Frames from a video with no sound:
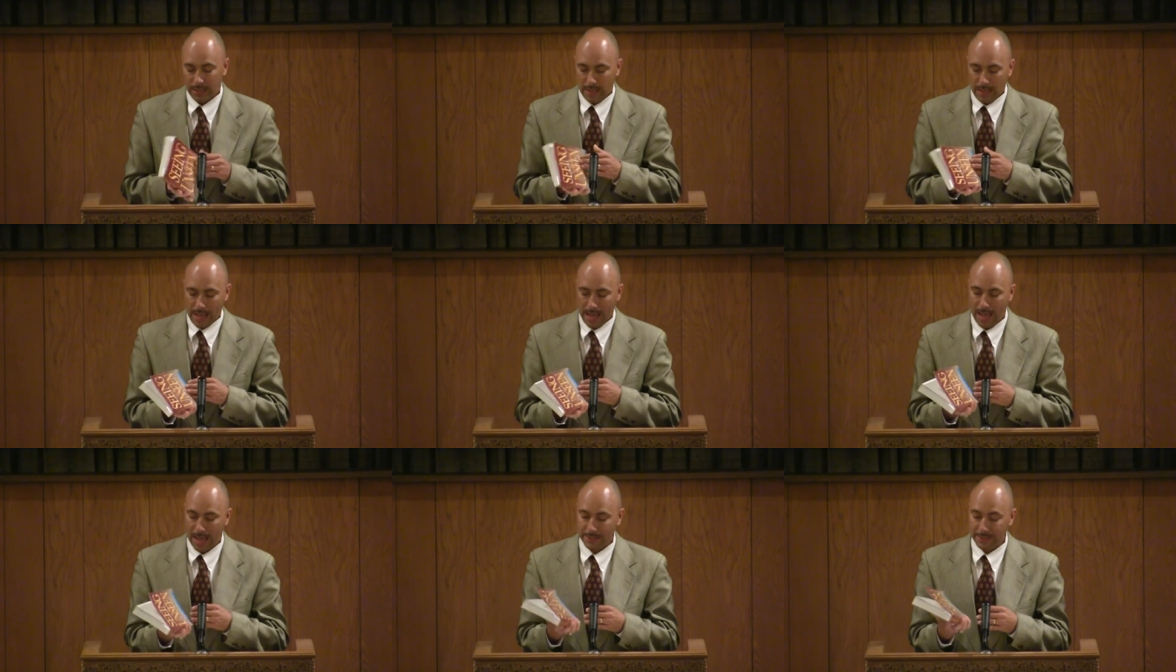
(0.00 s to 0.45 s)

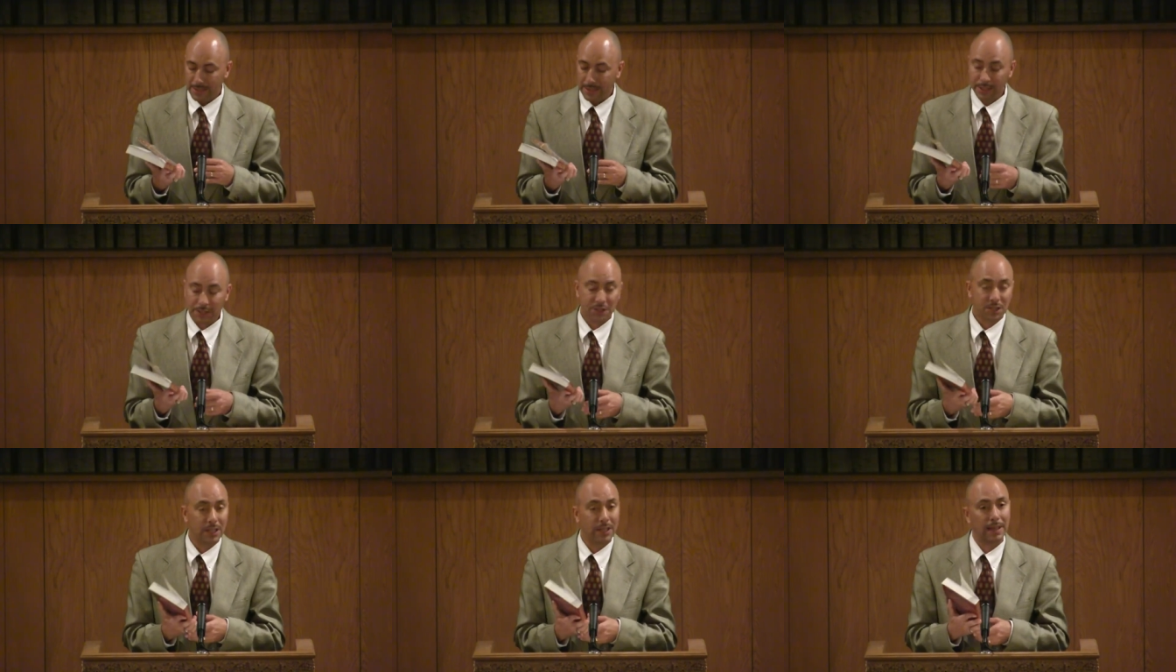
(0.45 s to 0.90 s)
I did
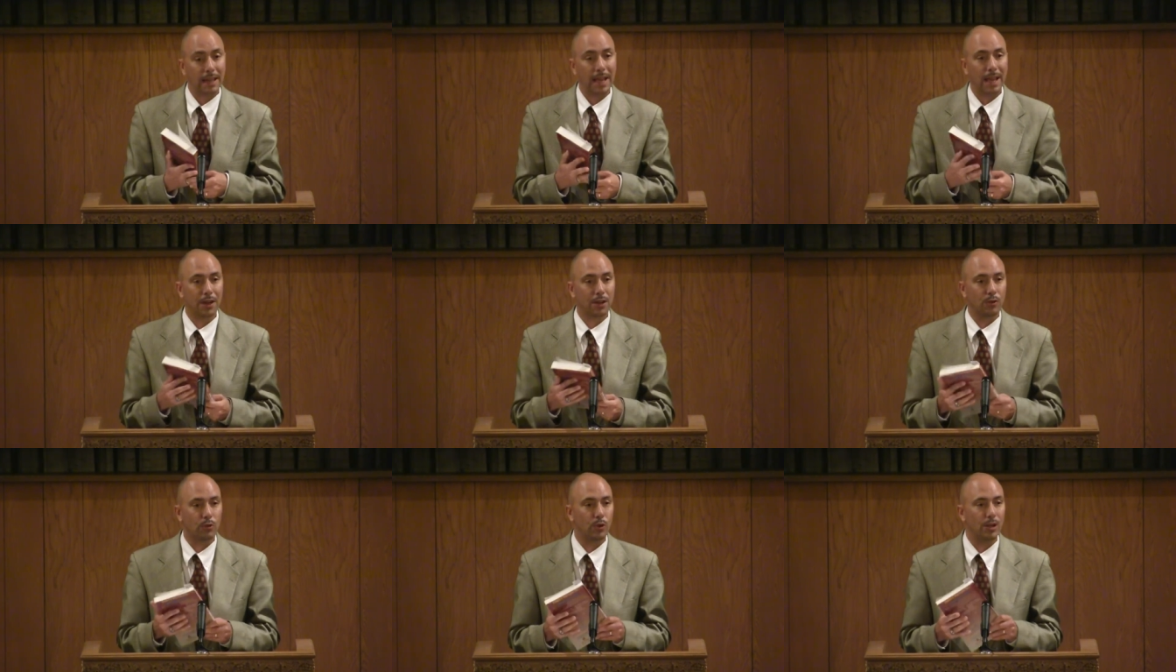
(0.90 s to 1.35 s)
sit down
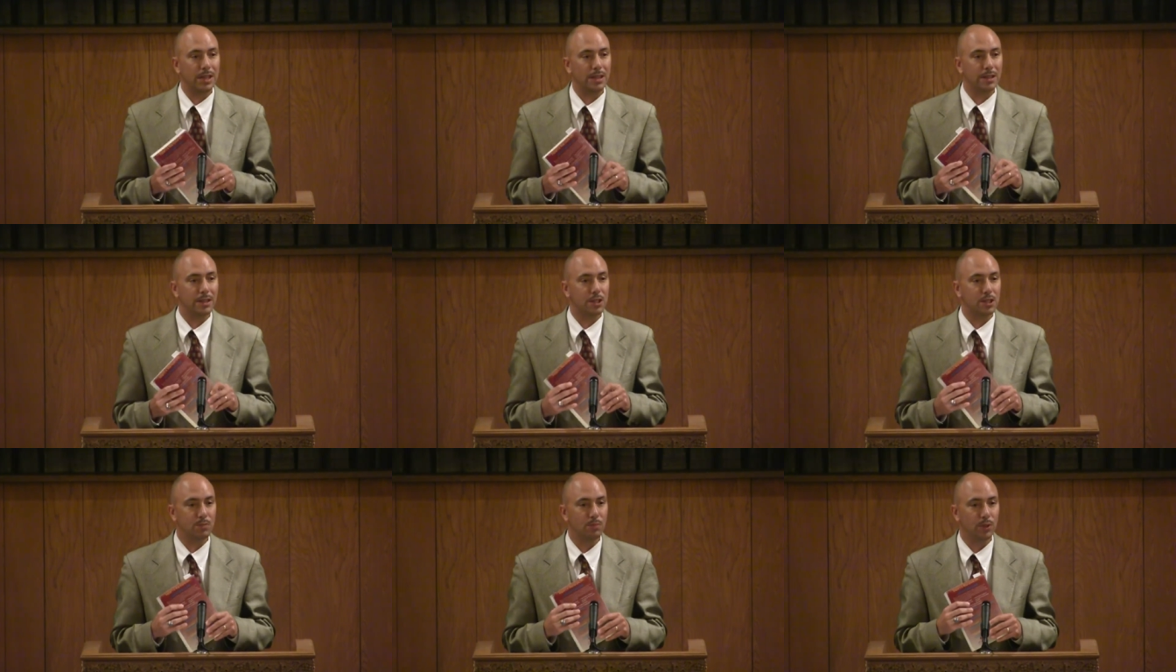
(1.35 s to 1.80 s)
and read
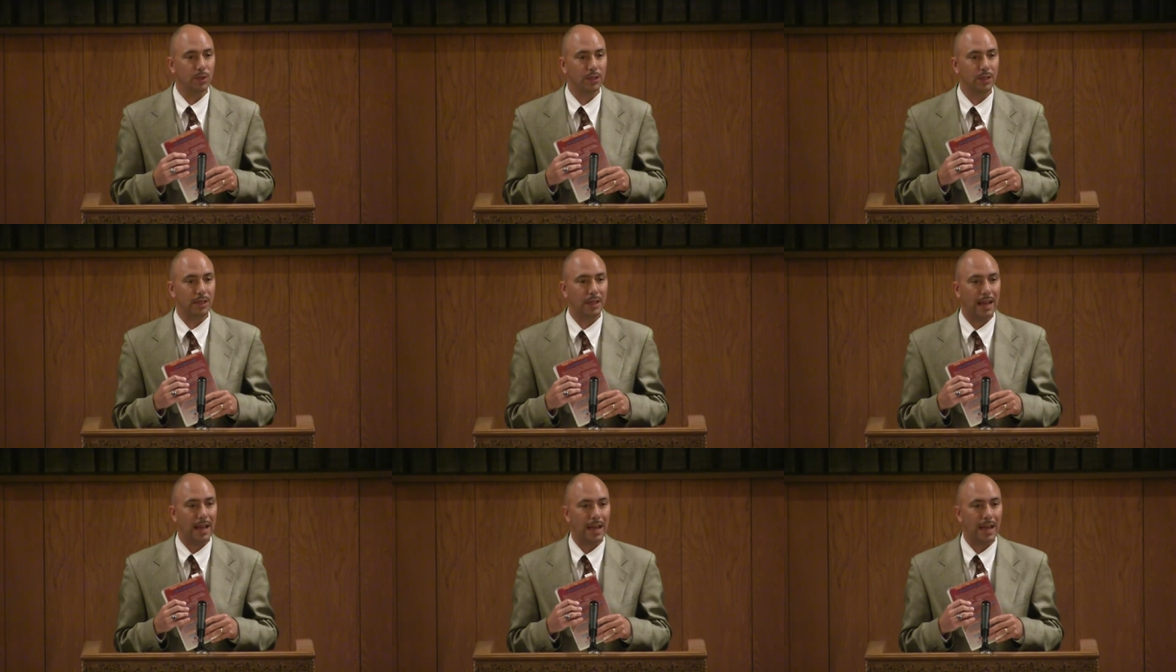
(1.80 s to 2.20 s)
this book.